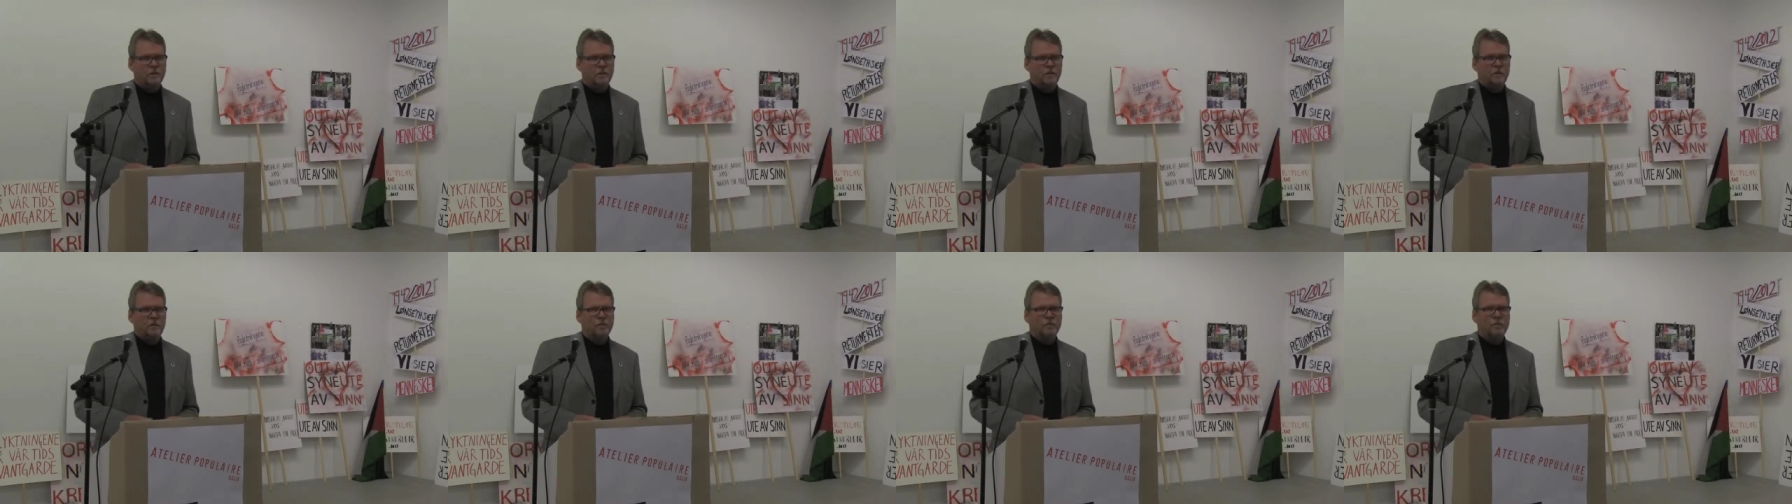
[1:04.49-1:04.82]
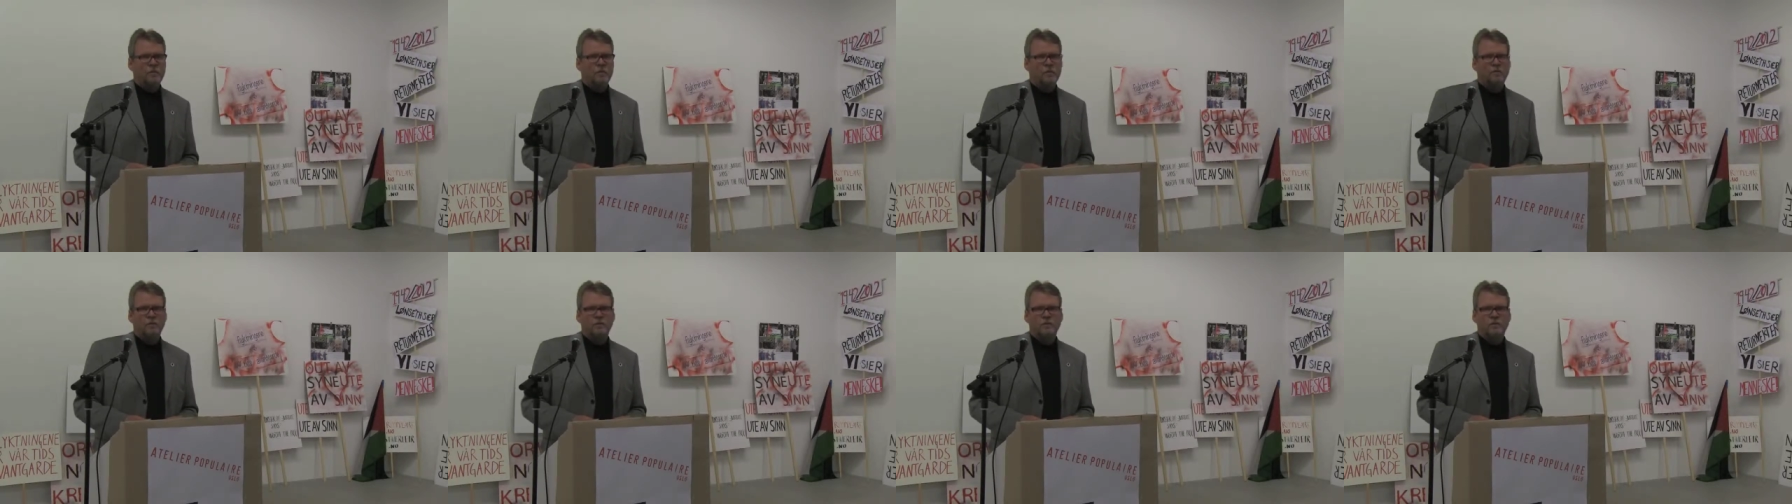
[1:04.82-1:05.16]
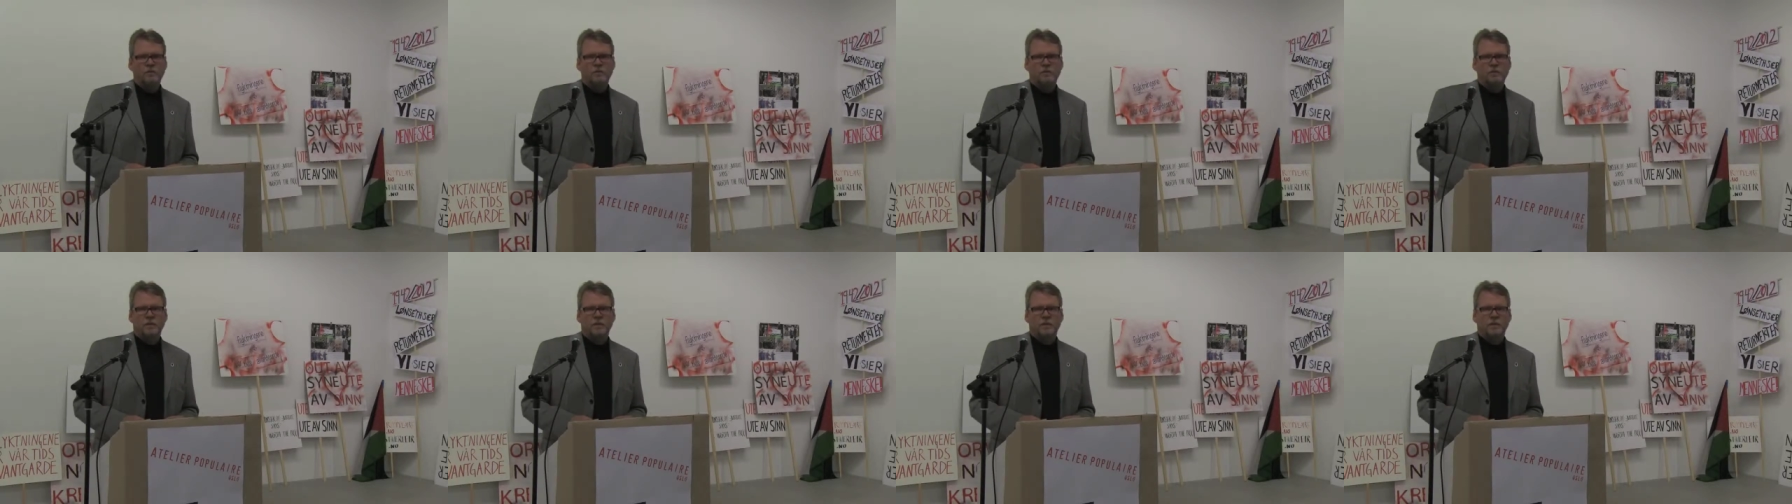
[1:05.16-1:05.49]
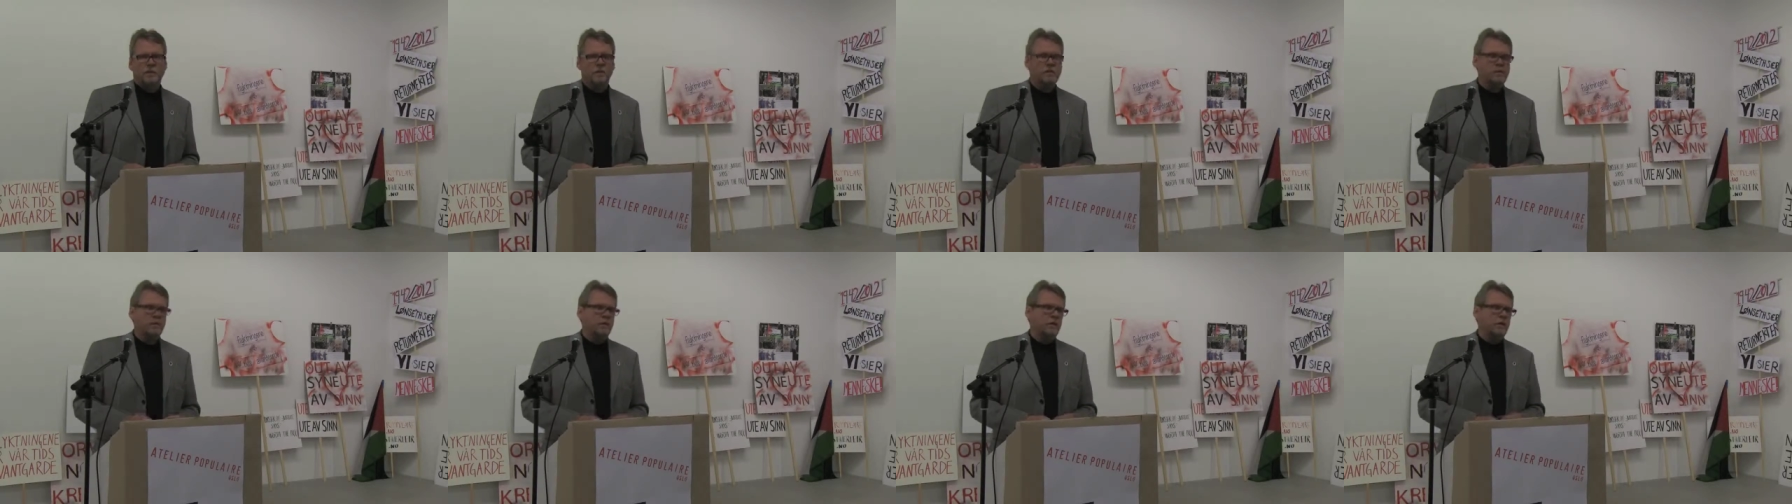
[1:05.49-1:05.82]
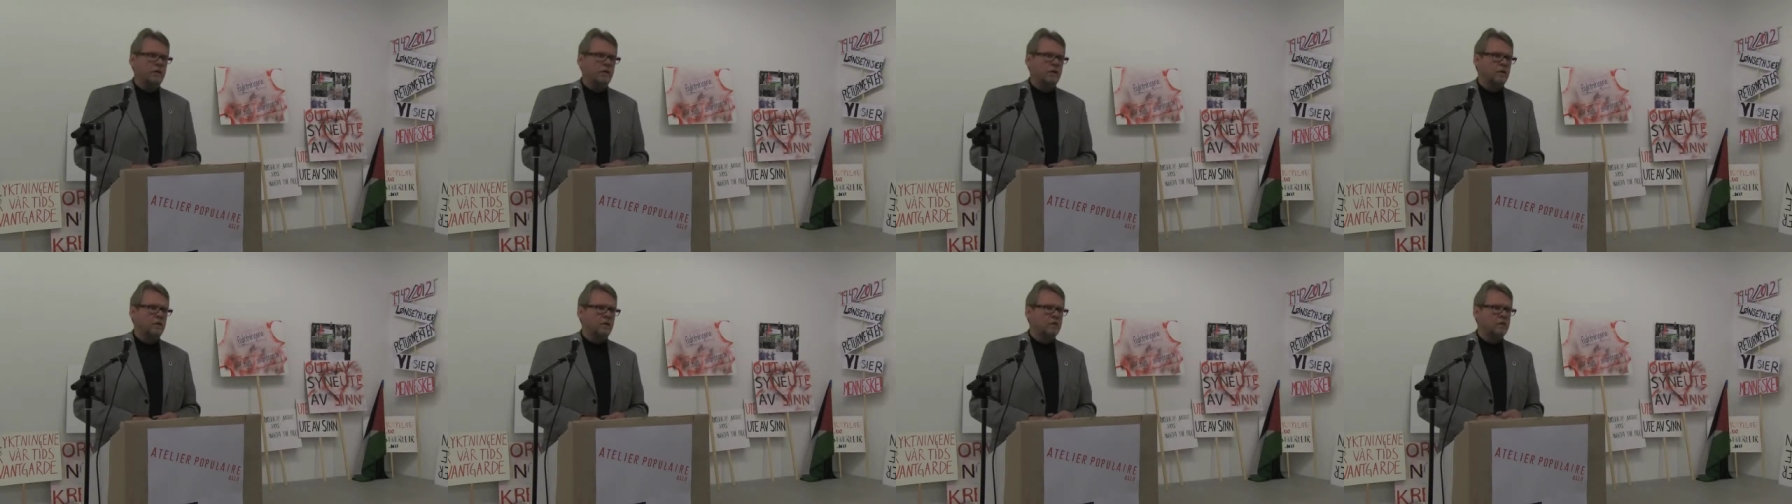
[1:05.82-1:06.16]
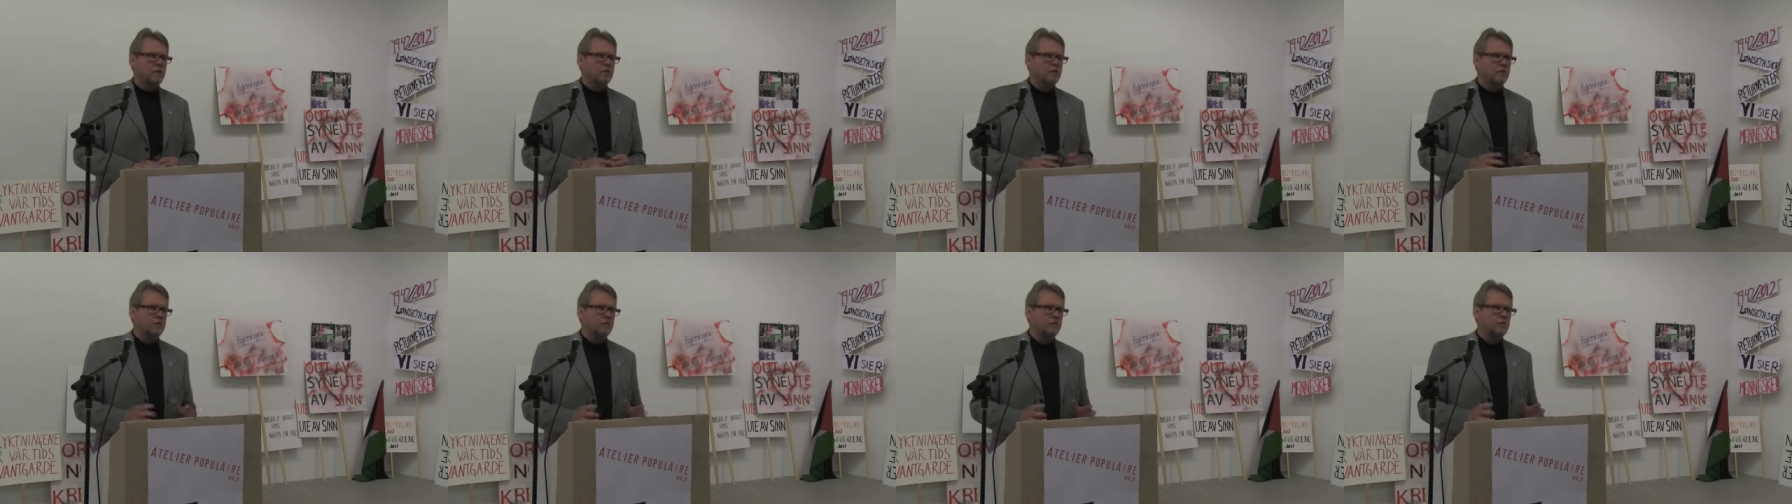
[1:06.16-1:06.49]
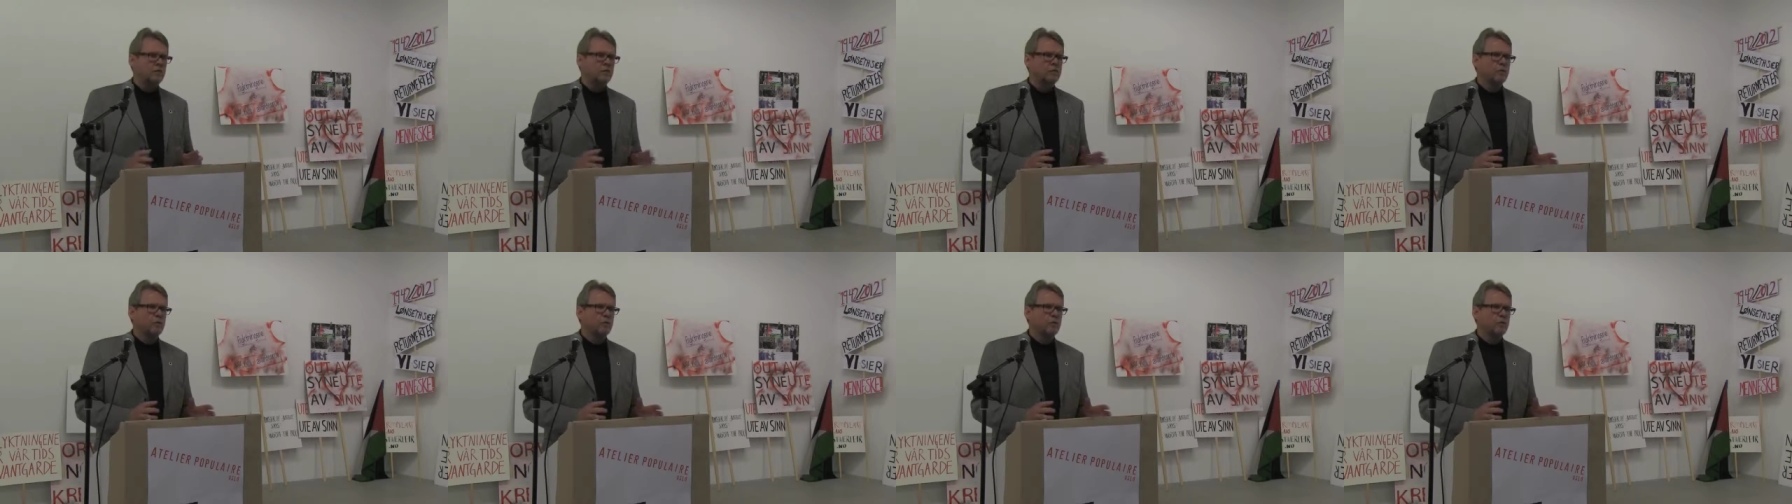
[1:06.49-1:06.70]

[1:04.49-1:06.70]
you need to understand your own